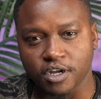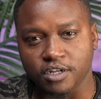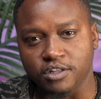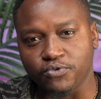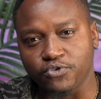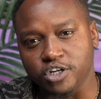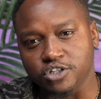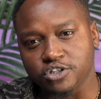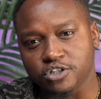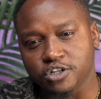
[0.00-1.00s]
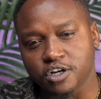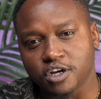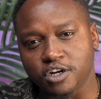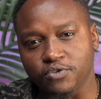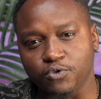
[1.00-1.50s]
the French
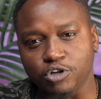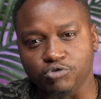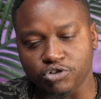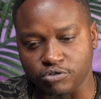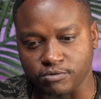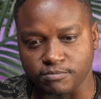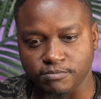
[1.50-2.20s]
Revolution.